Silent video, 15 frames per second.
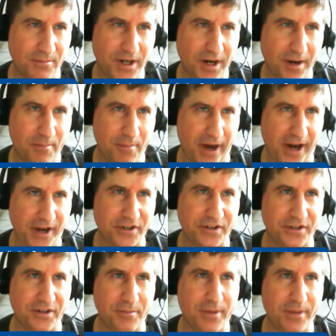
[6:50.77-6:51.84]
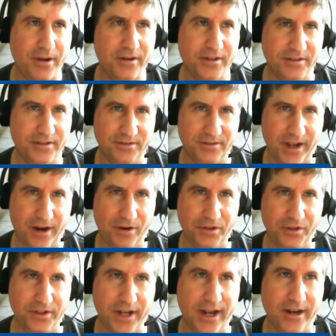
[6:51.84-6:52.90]
When I'm passionate about it, not
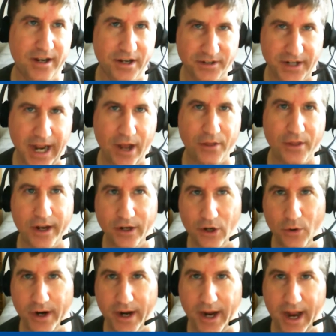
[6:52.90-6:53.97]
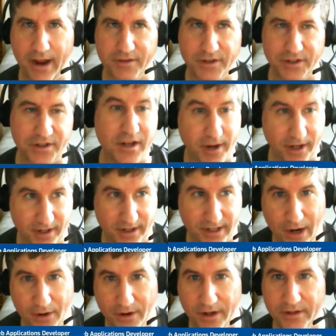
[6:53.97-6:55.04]
only now that I know I have a team I can
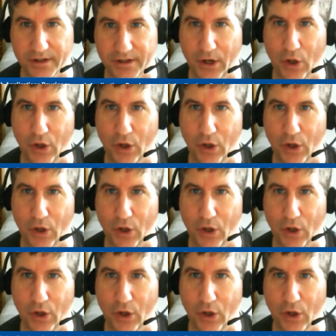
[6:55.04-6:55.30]
count on to